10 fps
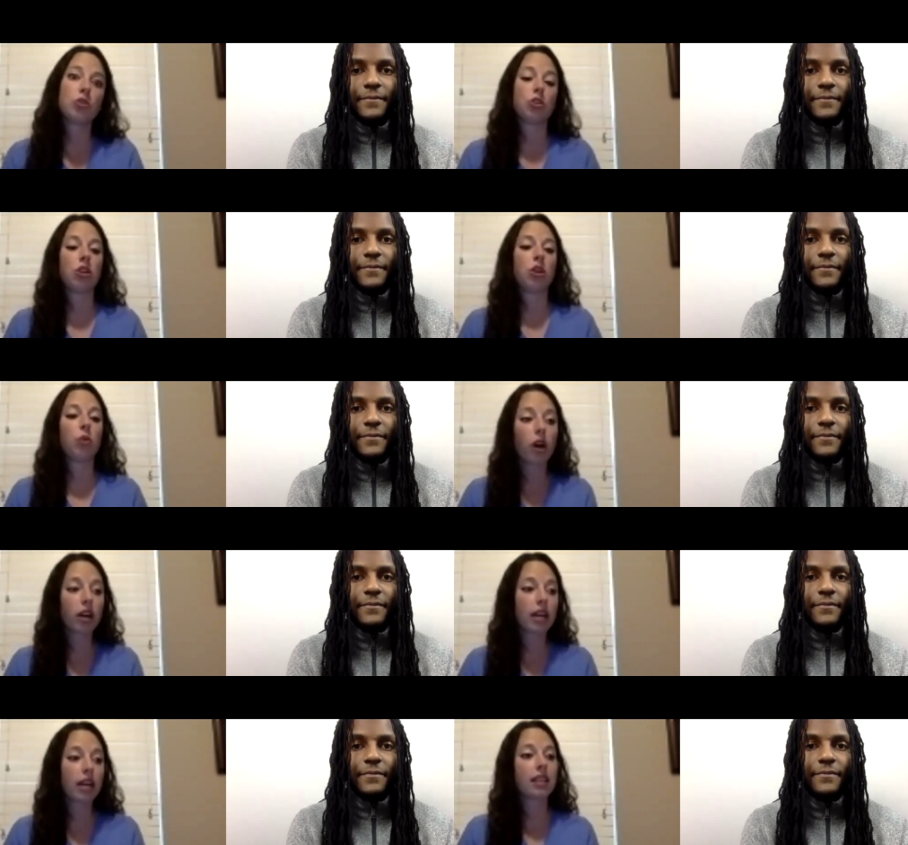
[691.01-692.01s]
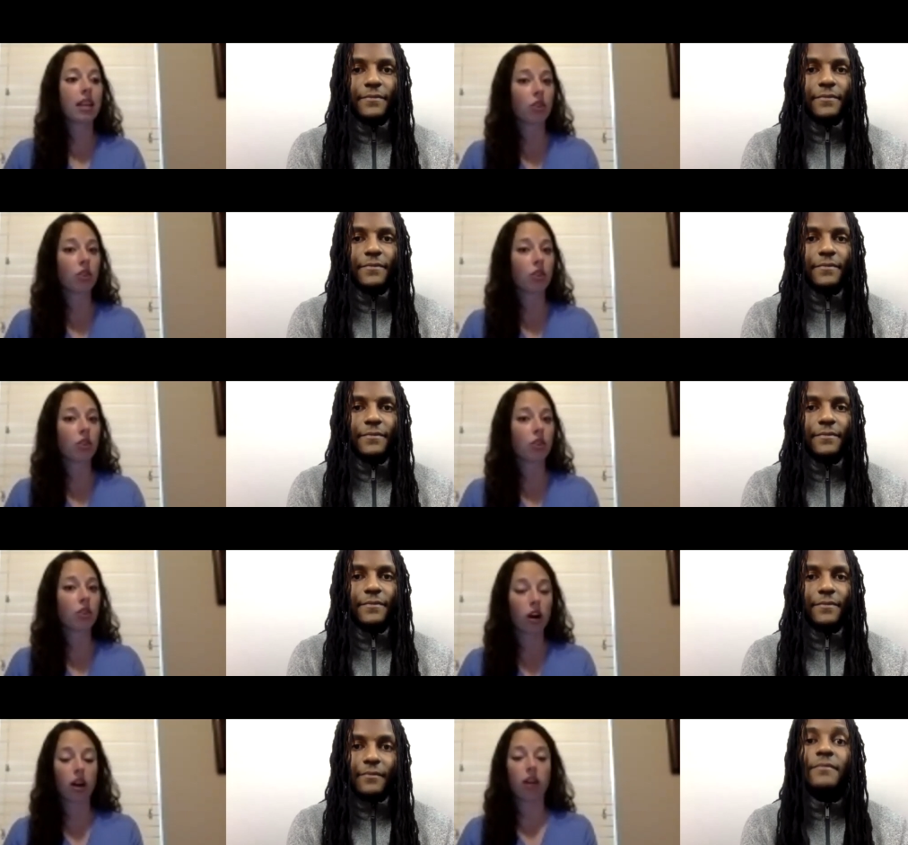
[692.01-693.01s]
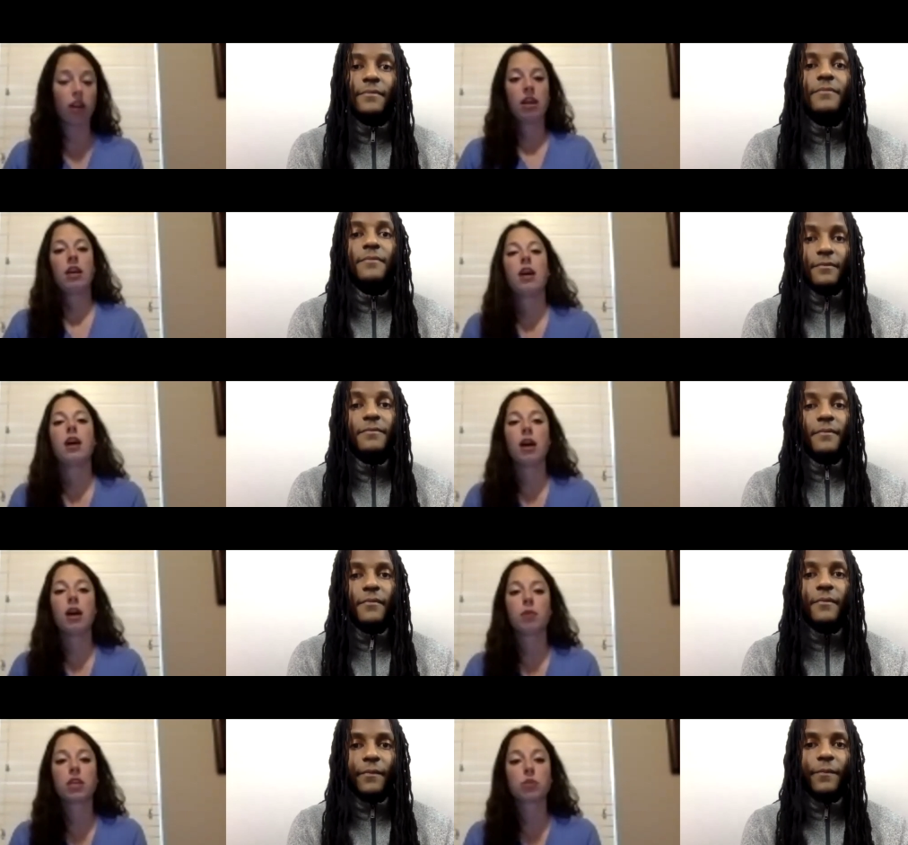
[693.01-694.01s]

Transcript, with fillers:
Speaker 1: You know, you walk in and they don't know who you are. Because um, when it